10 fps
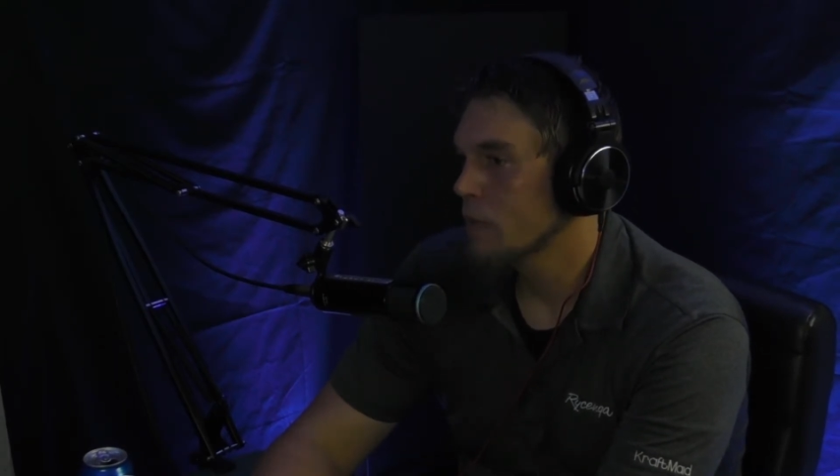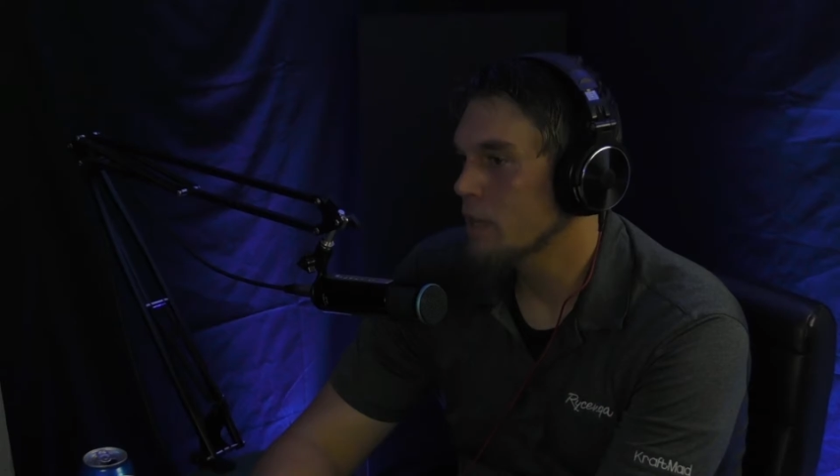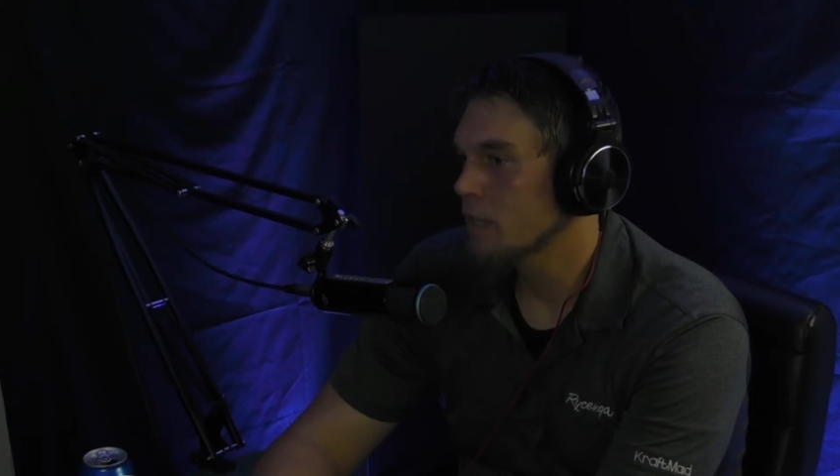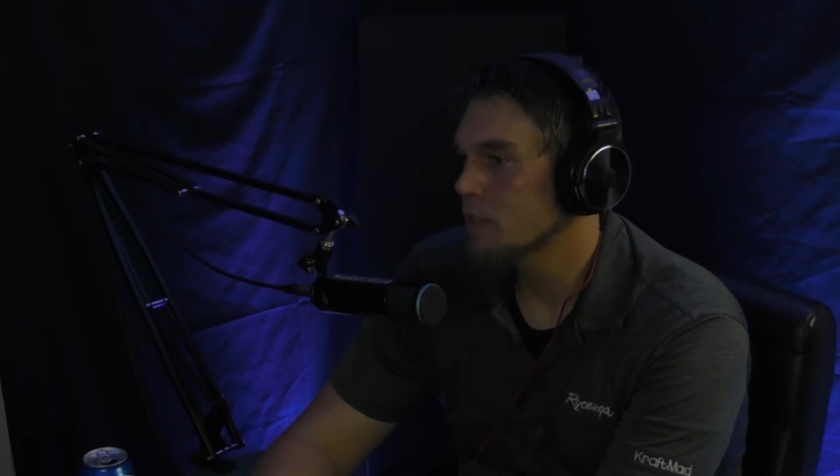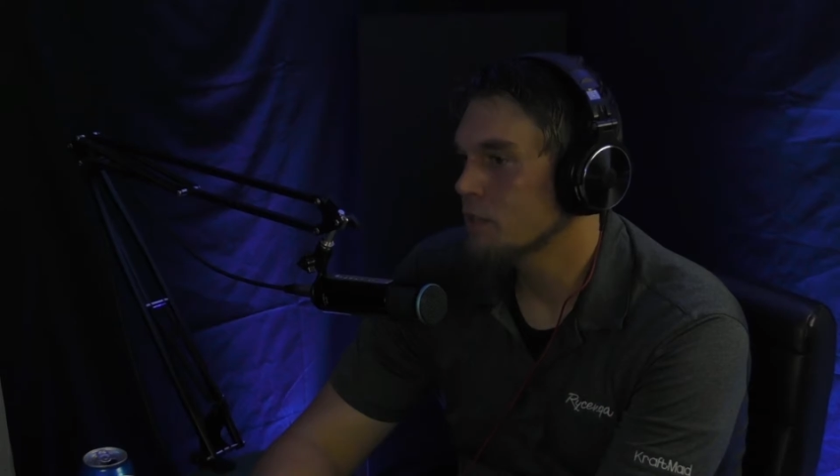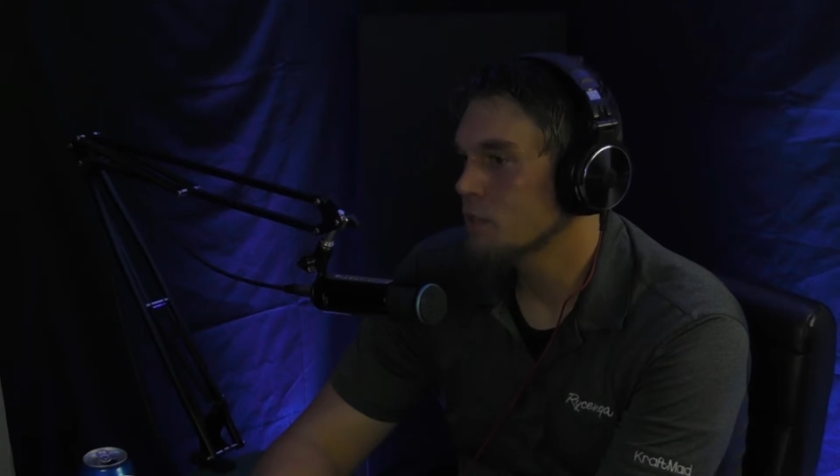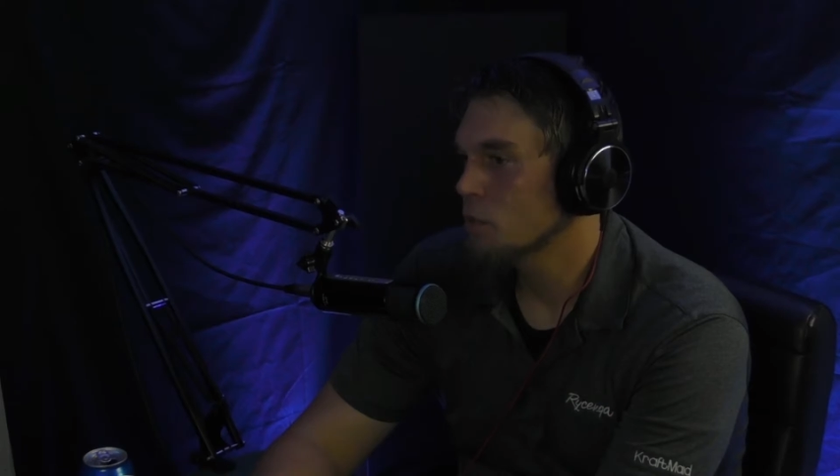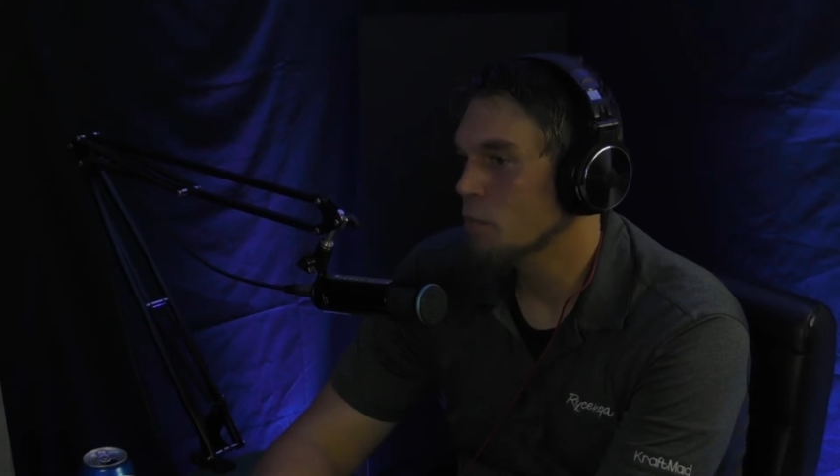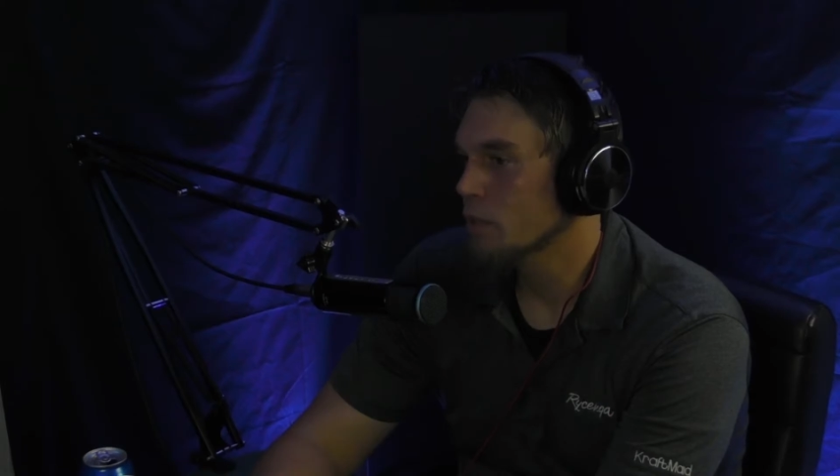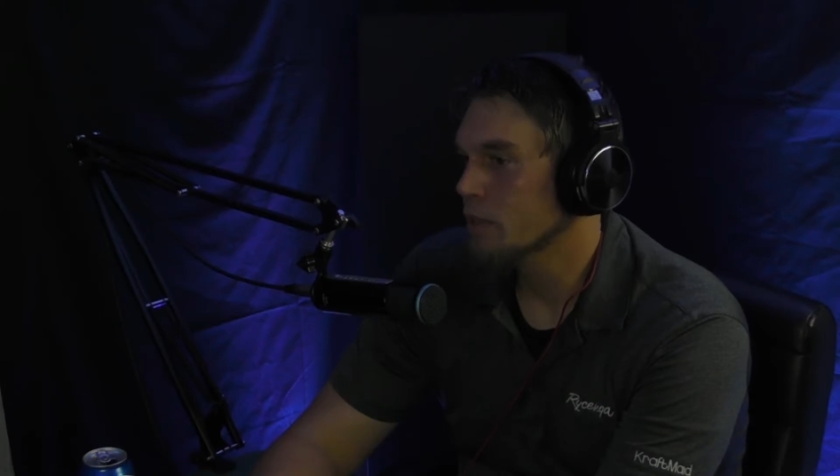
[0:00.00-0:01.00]
And that's
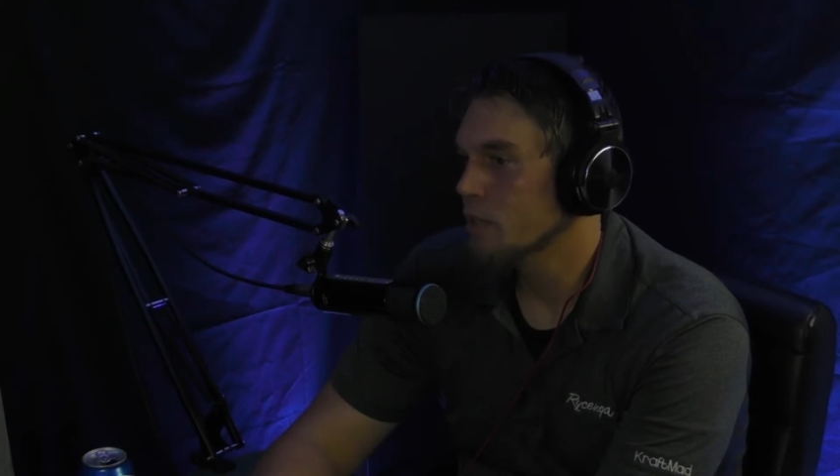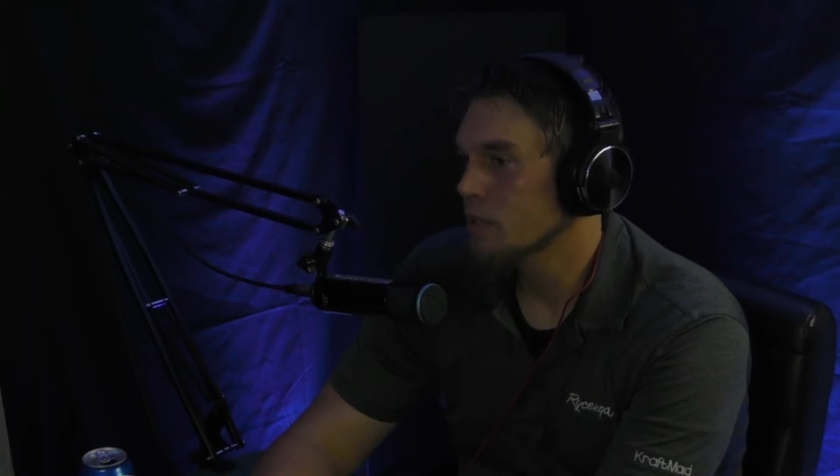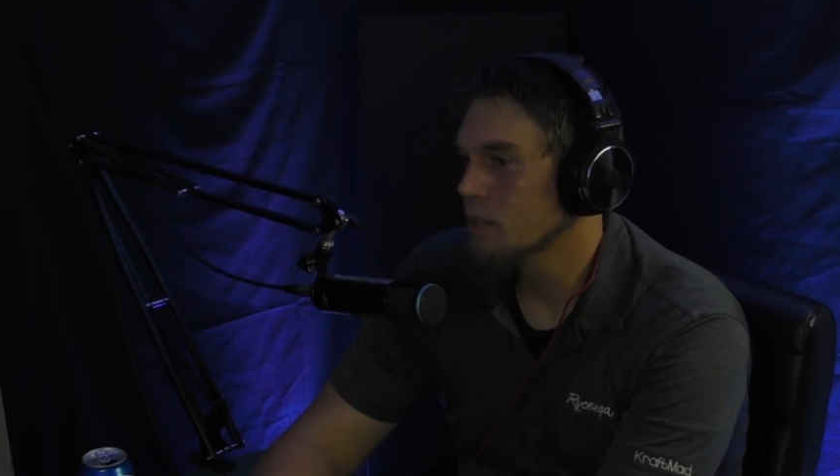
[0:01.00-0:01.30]
super interesting.